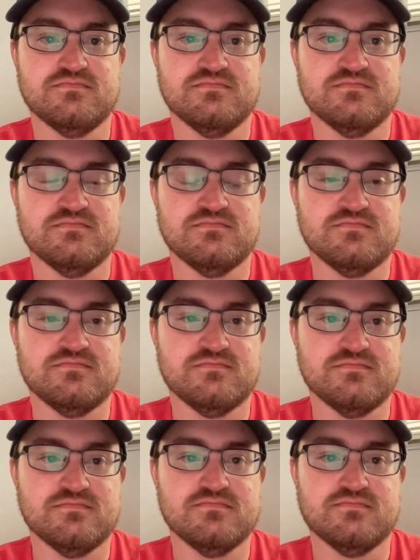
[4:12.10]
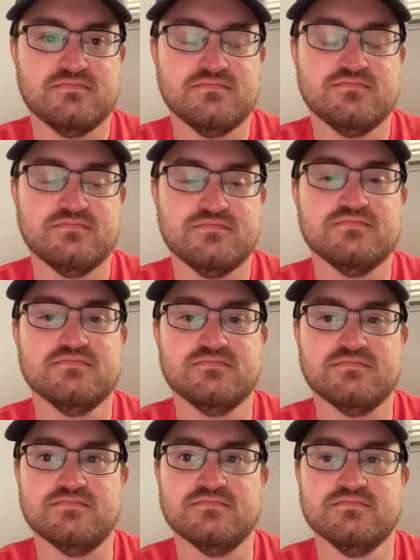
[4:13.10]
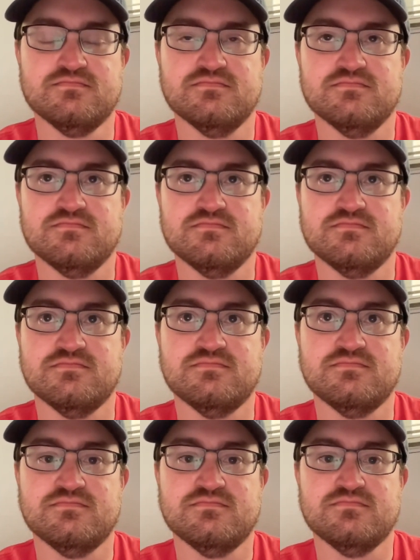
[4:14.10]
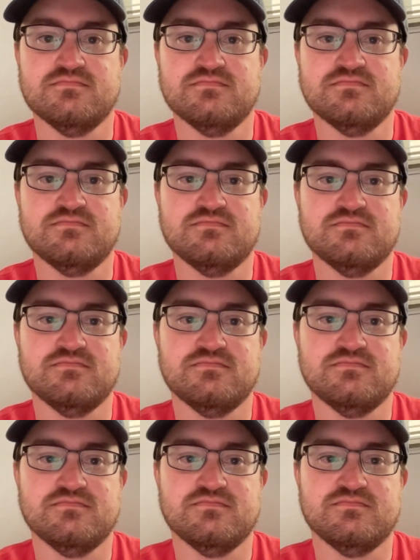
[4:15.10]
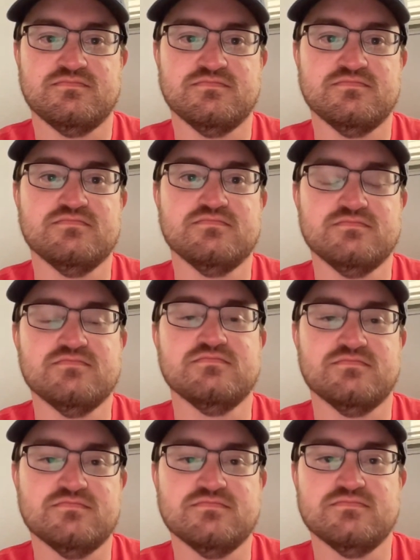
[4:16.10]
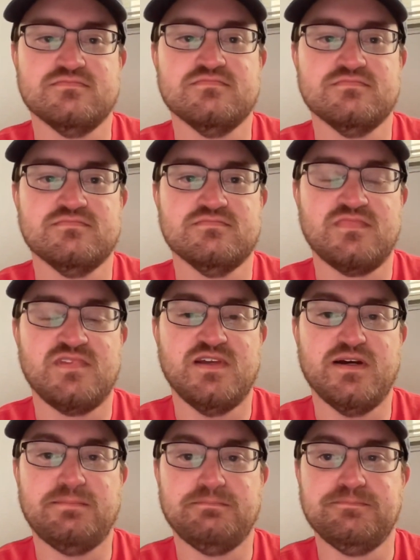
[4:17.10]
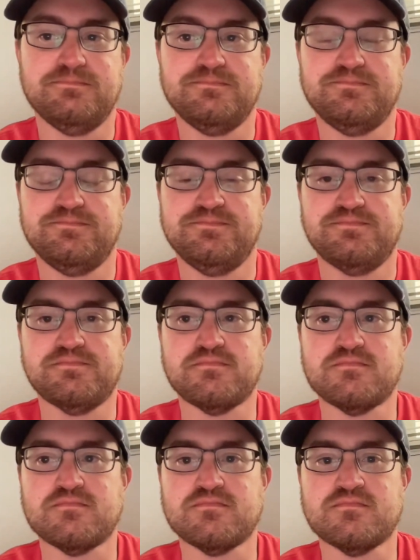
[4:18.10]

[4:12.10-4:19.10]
This person isn't speaking.